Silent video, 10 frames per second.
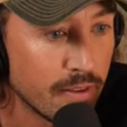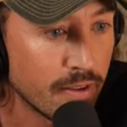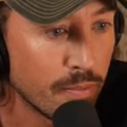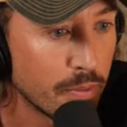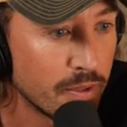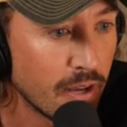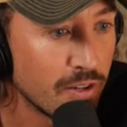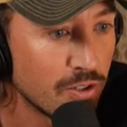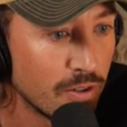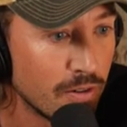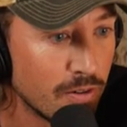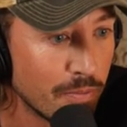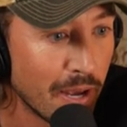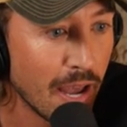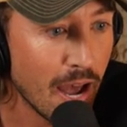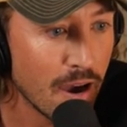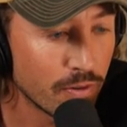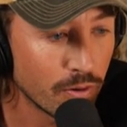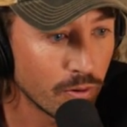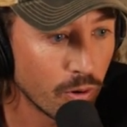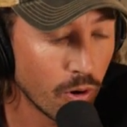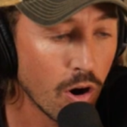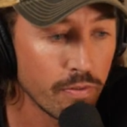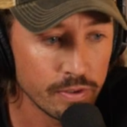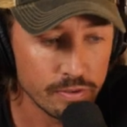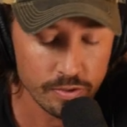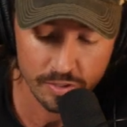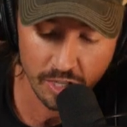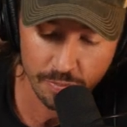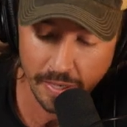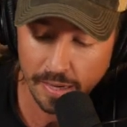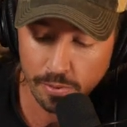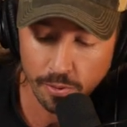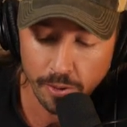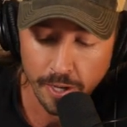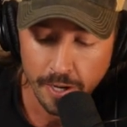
that supplementation may have or, or offer to such people.